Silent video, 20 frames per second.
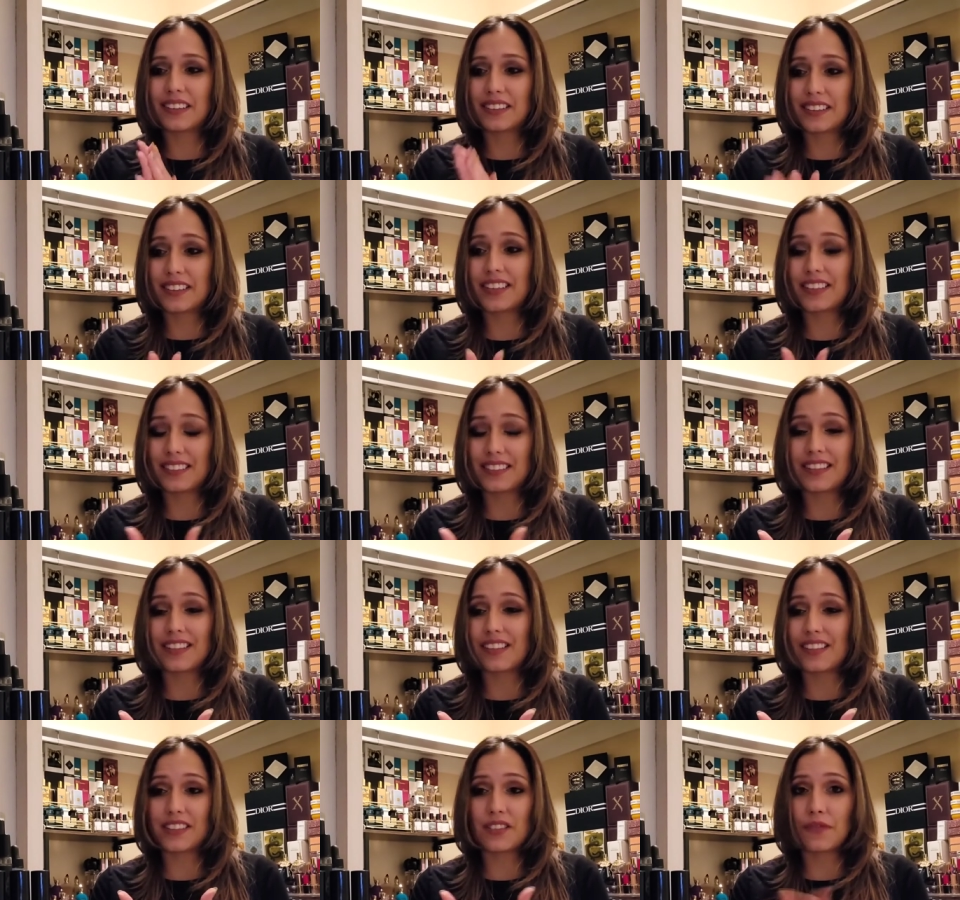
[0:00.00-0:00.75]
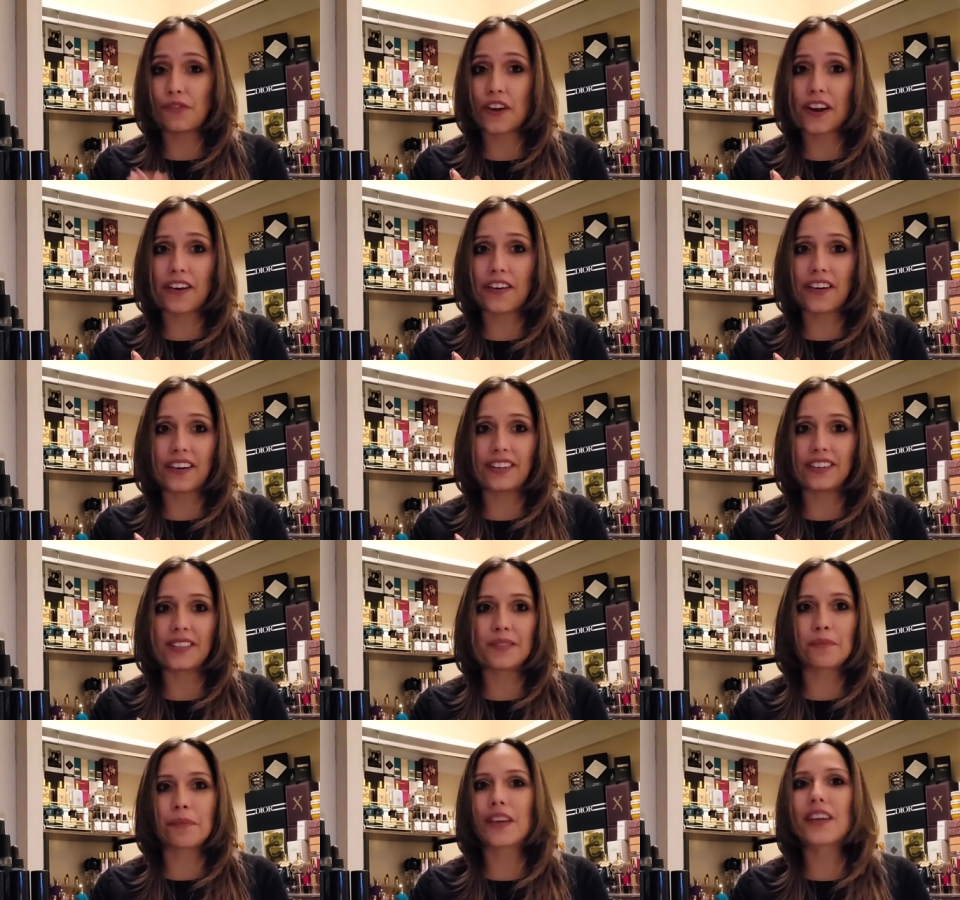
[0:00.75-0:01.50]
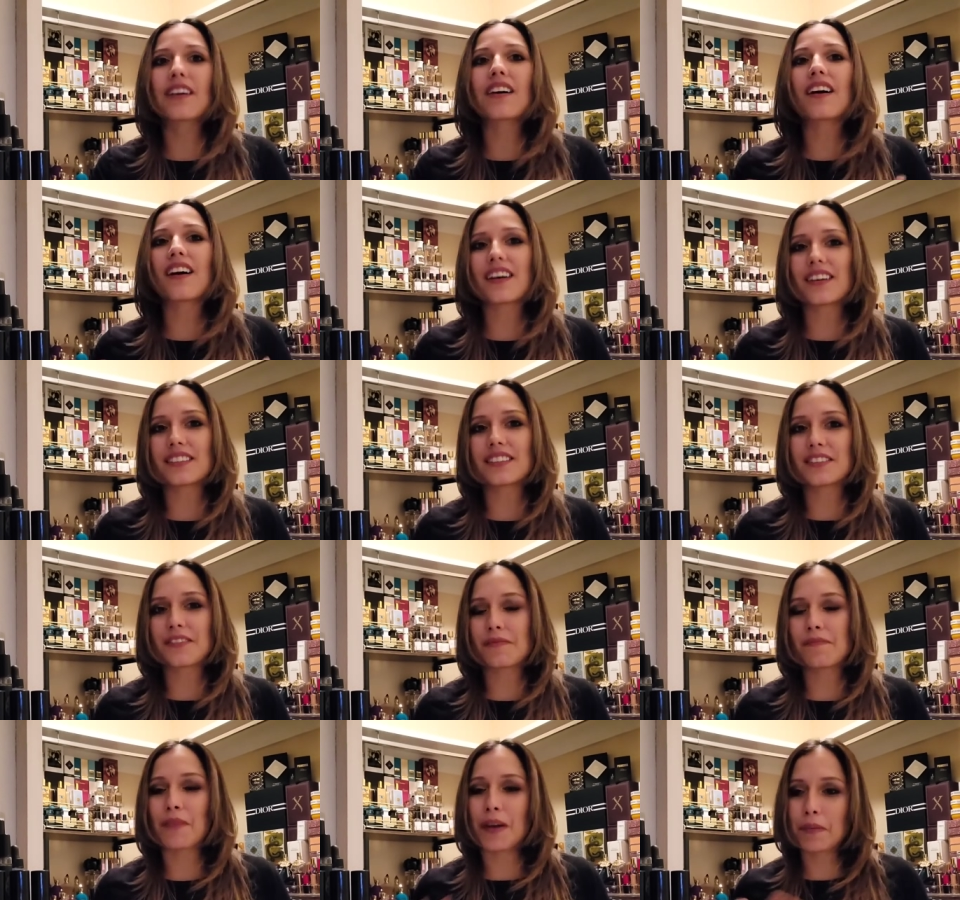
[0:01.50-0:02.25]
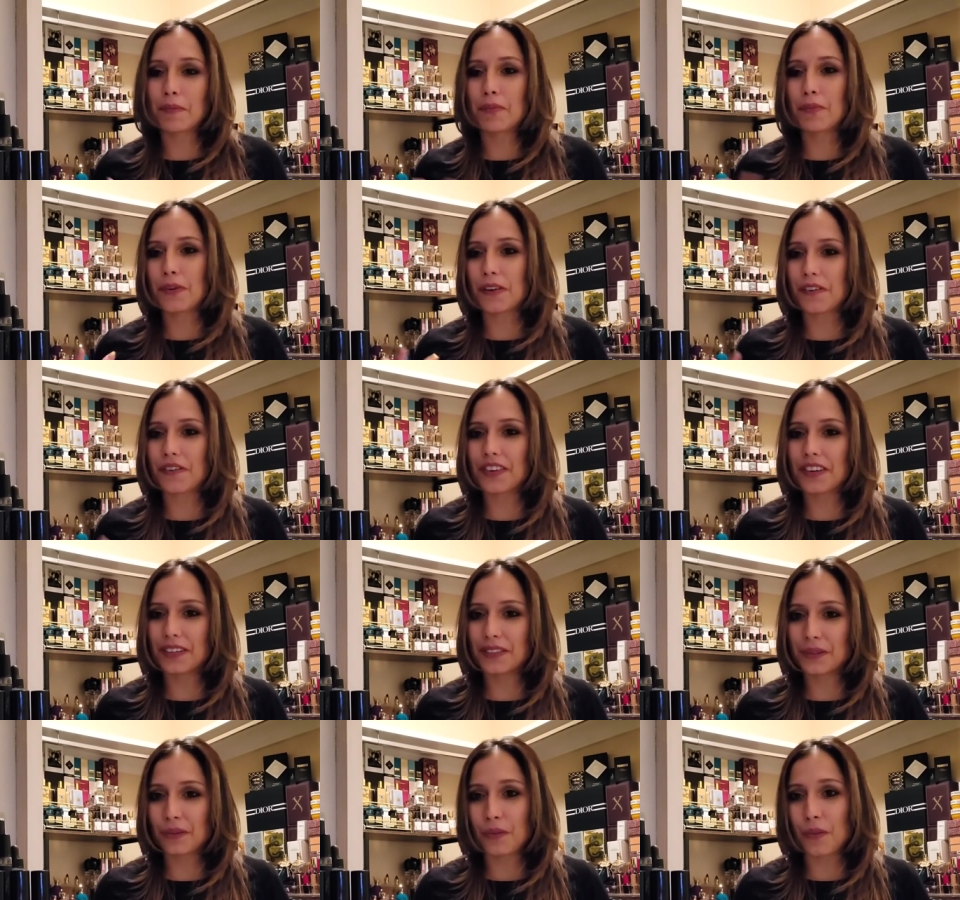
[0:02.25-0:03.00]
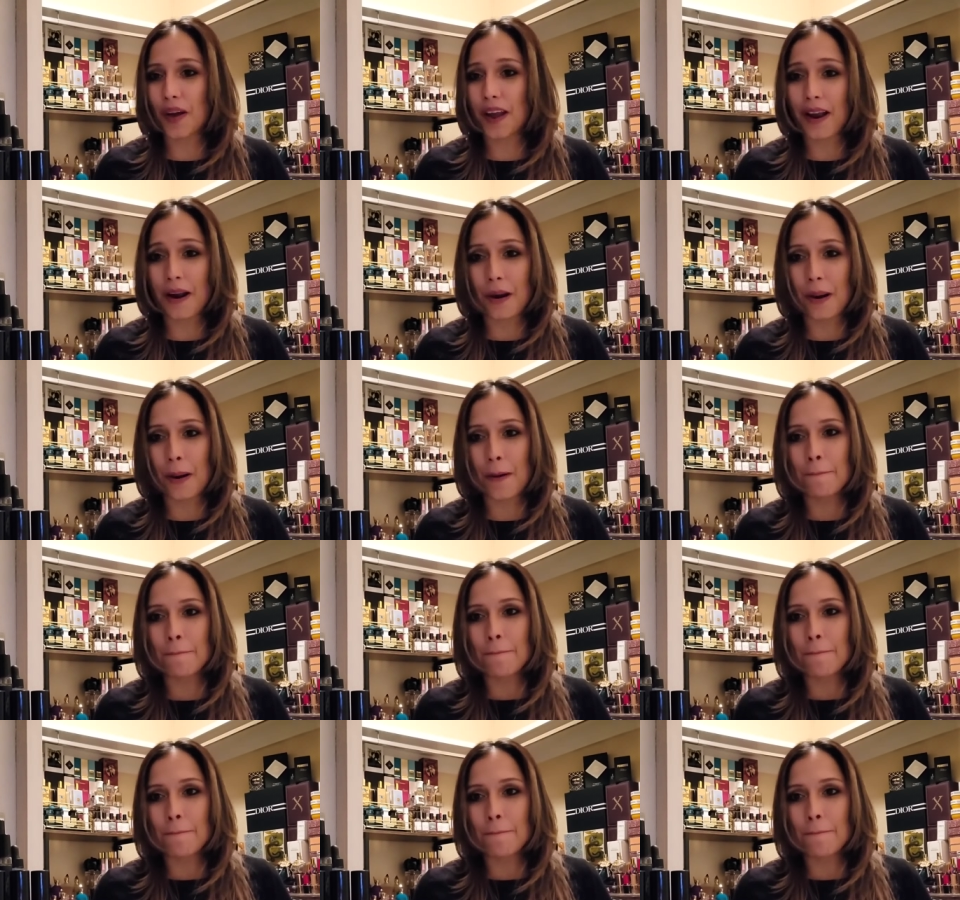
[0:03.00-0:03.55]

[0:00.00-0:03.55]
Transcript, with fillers: this, this fragrance because of my previous wear.